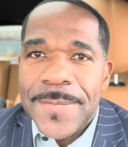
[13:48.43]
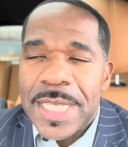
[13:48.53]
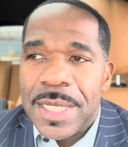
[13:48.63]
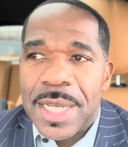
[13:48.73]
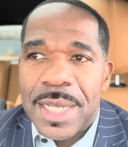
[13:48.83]

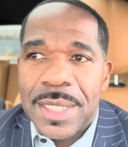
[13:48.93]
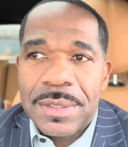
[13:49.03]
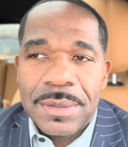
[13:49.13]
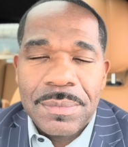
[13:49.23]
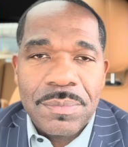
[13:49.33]
uh,
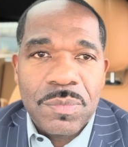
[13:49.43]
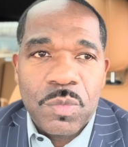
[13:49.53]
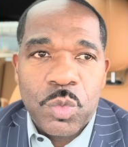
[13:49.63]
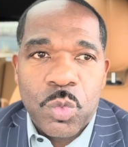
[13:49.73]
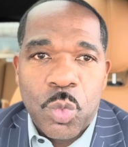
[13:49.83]

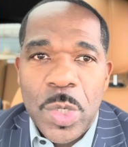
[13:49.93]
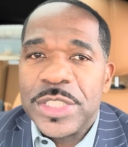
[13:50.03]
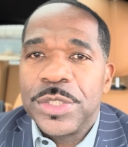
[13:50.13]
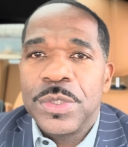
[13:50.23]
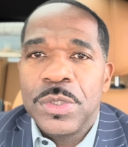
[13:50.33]

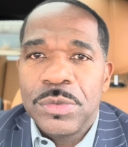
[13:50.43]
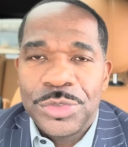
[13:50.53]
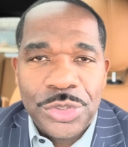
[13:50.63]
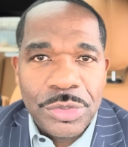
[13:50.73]
winter,